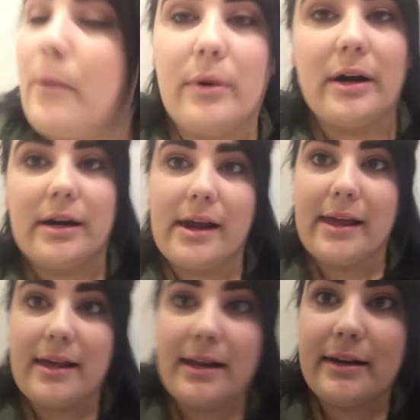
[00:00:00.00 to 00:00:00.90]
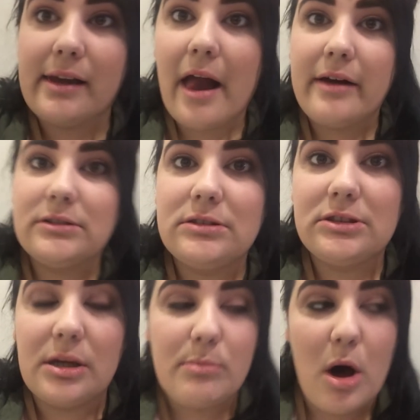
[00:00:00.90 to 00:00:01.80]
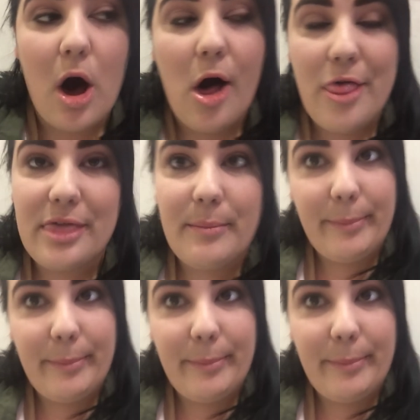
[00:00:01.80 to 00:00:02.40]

We're in the mall on the